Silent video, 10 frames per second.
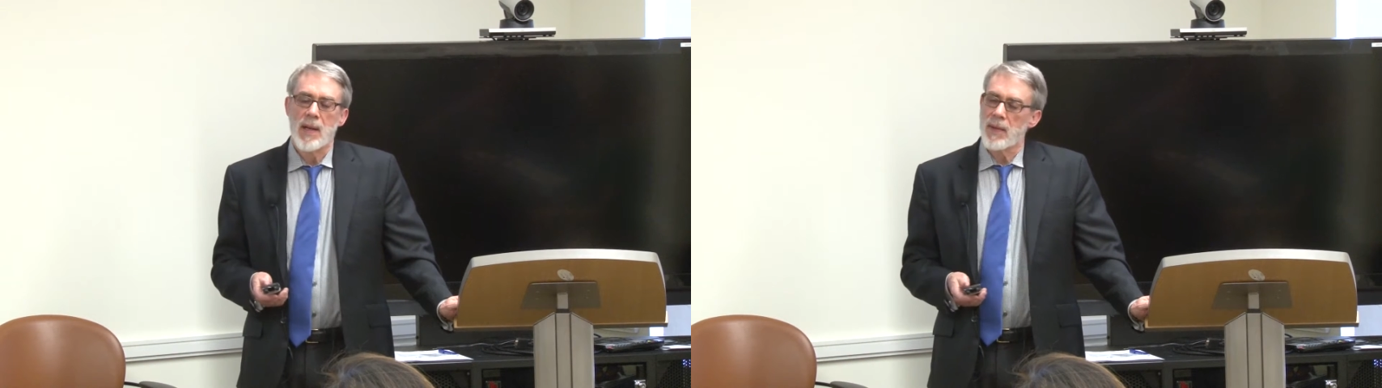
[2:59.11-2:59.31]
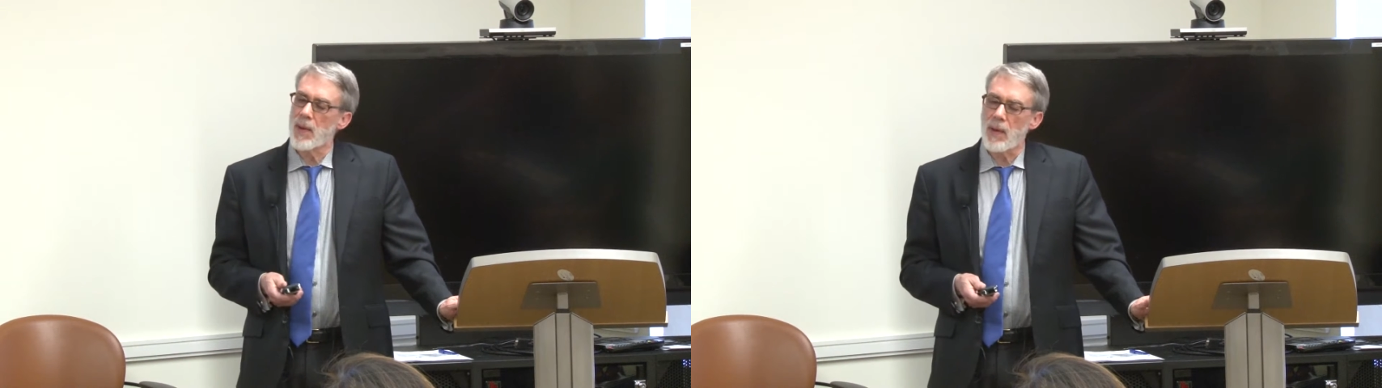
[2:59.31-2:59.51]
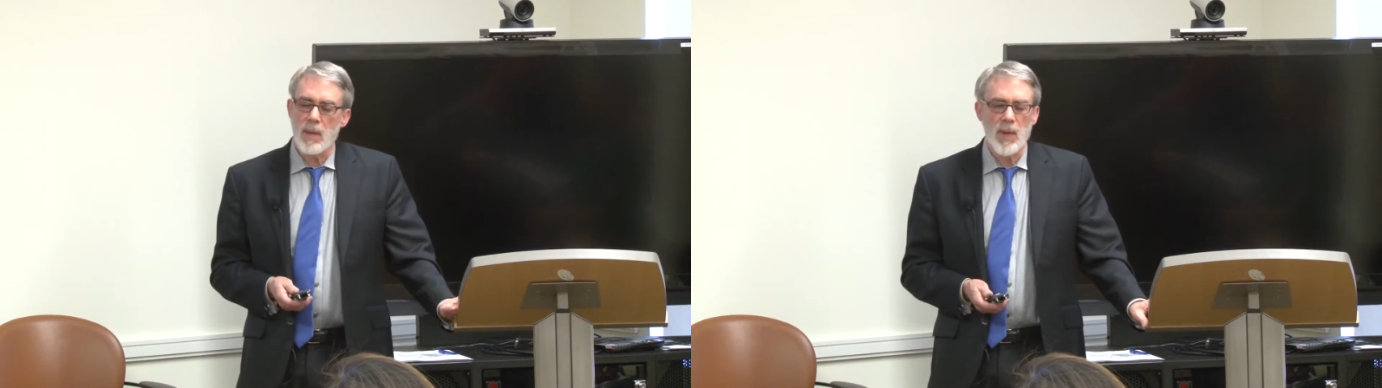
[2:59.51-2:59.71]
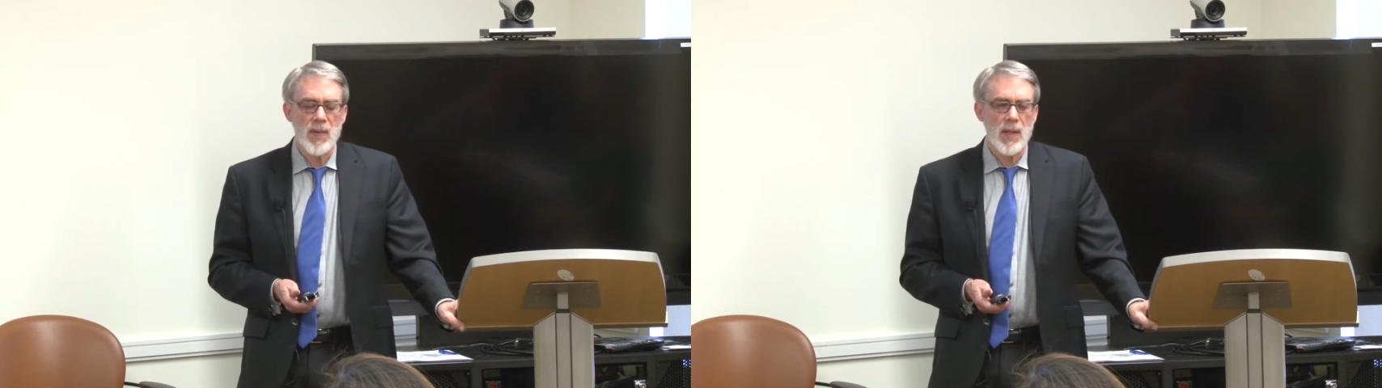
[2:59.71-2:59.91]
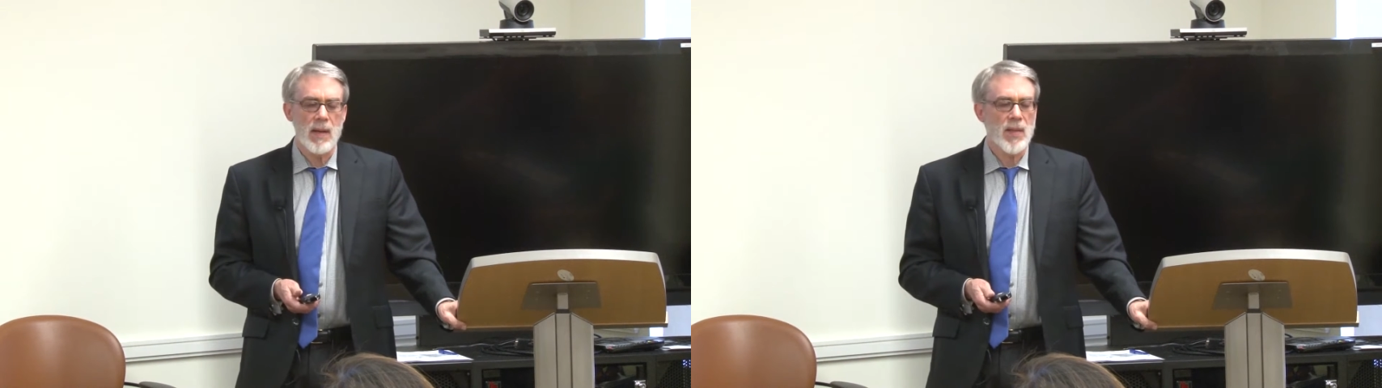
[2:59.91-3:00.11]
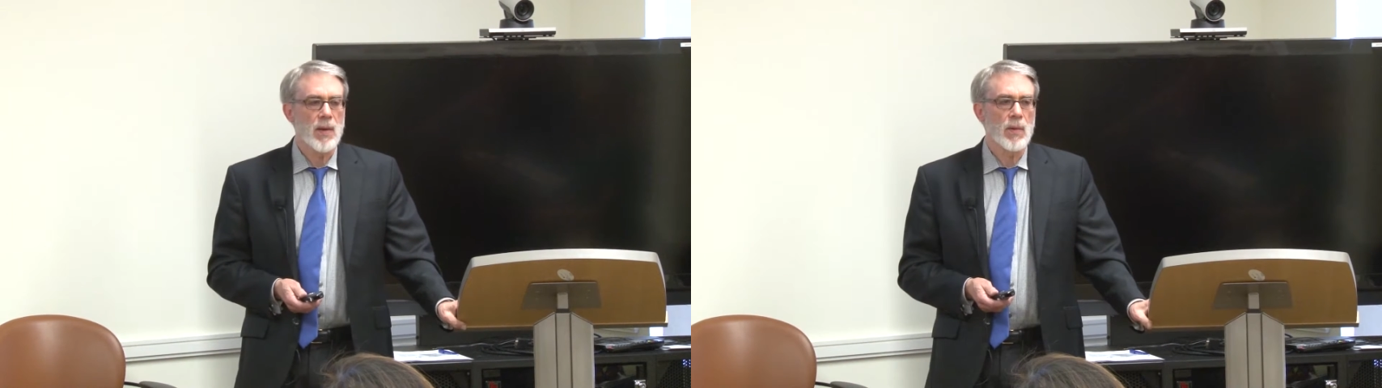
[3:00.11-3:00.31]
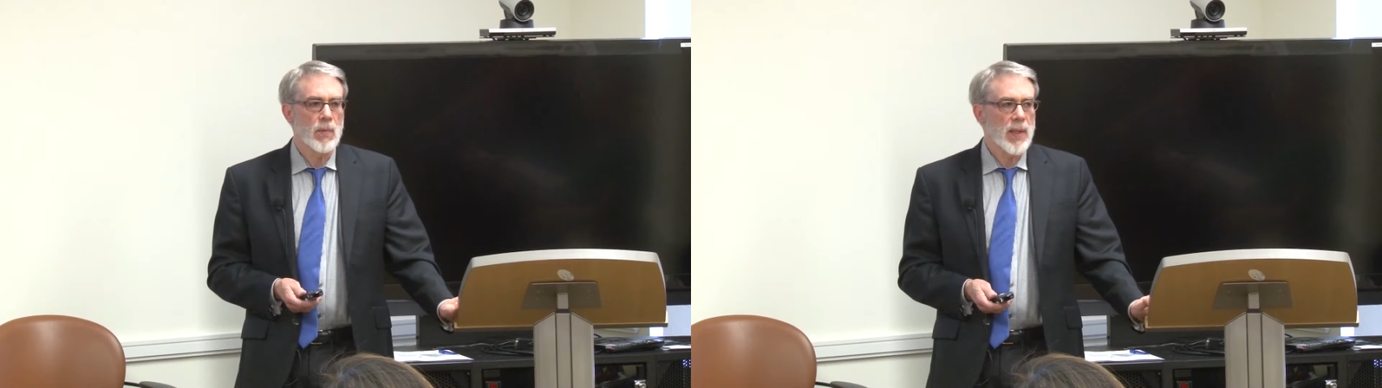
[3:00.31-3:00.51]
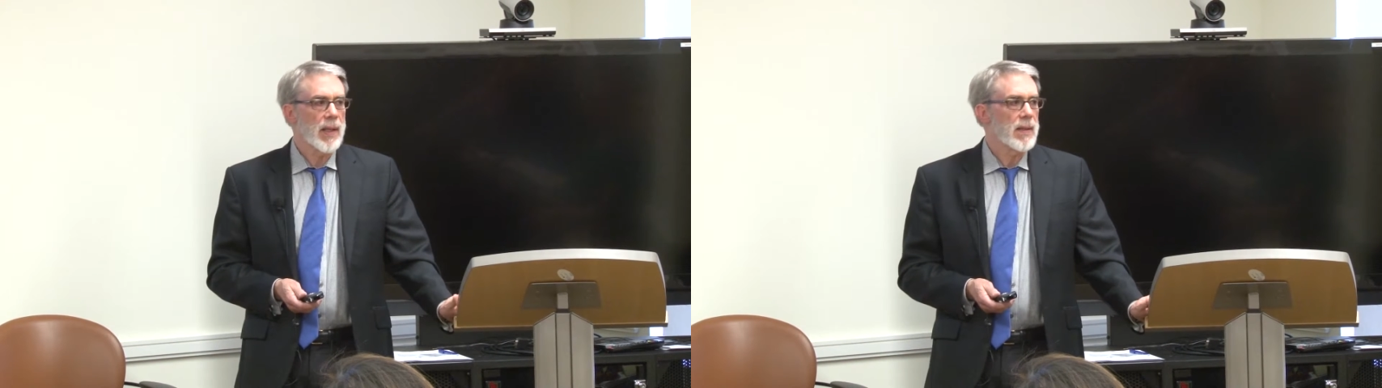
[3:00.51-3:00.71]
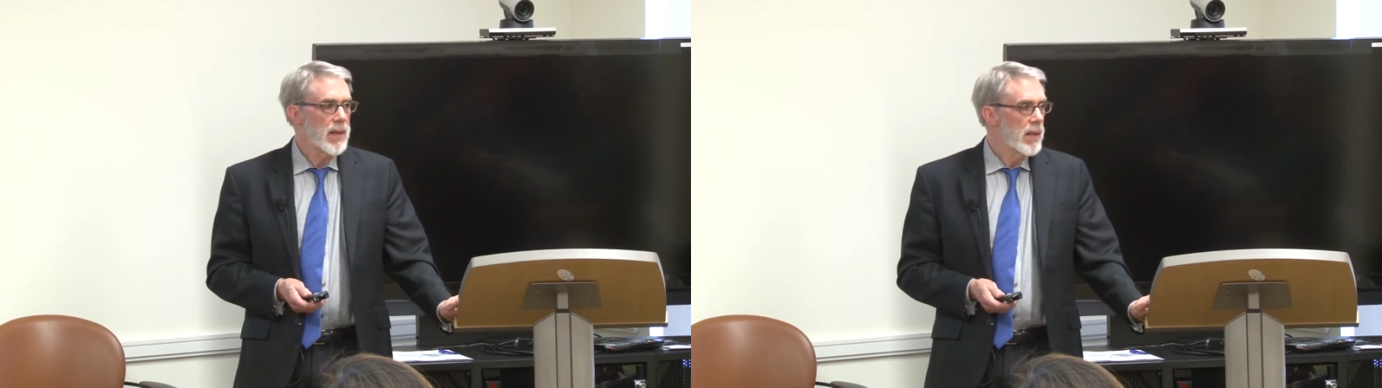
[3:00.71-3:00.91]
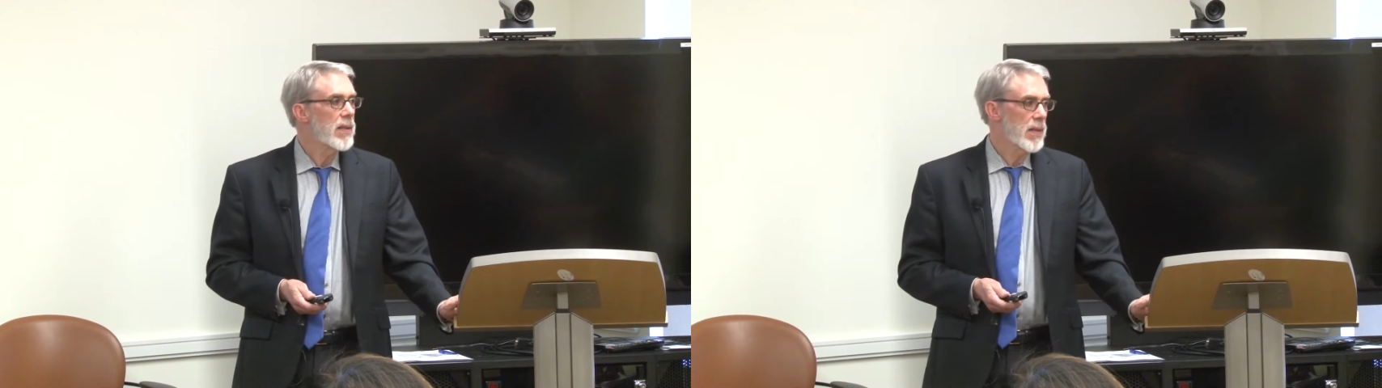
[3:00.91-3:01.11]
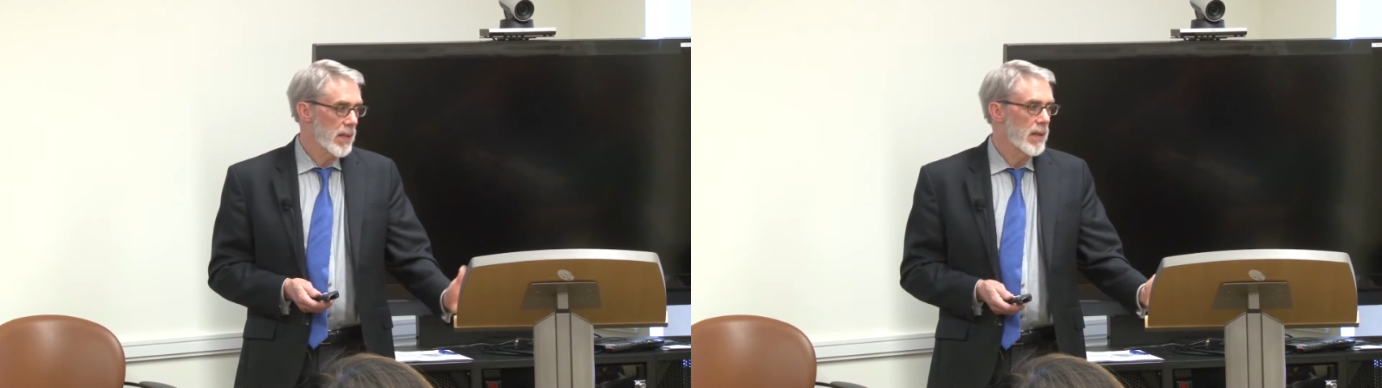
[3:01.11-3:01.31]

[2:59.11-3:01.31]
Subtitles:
There are a couple of slides that are really dense,